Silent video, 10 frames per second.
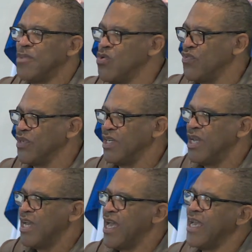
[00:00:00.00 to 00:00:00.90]
moving,
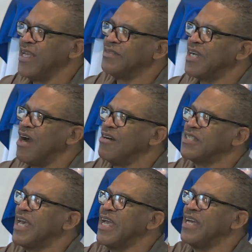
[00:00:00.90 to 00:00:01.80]
God's
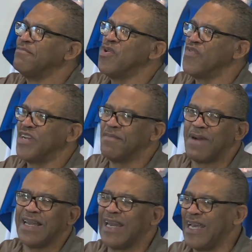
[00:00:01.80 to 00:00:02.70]
hand moving in
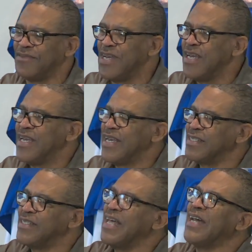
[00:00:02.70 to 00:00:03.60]
my life?
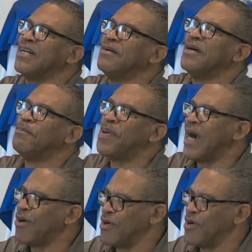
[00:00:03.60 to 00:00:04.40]
It's not a power